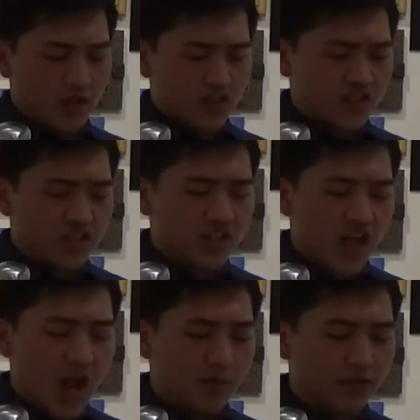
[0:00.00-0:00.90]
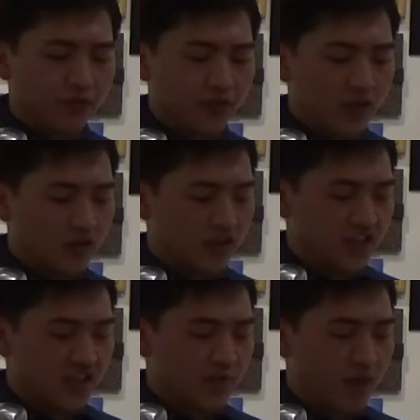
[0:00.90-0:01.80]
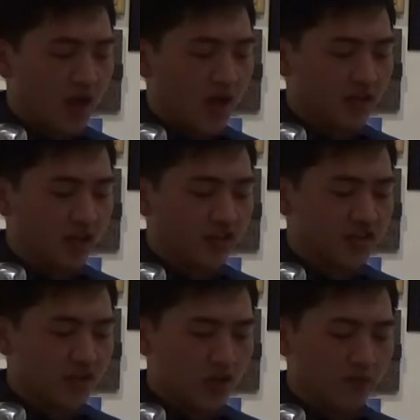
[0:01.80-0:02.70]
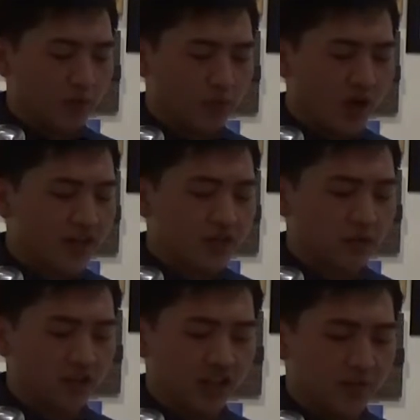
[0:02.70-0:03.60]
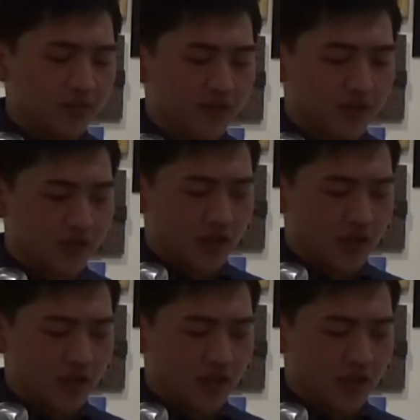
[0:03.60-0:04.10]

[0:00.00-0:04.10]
she stabbed a finger in the pot on the stove and brought it to her lips.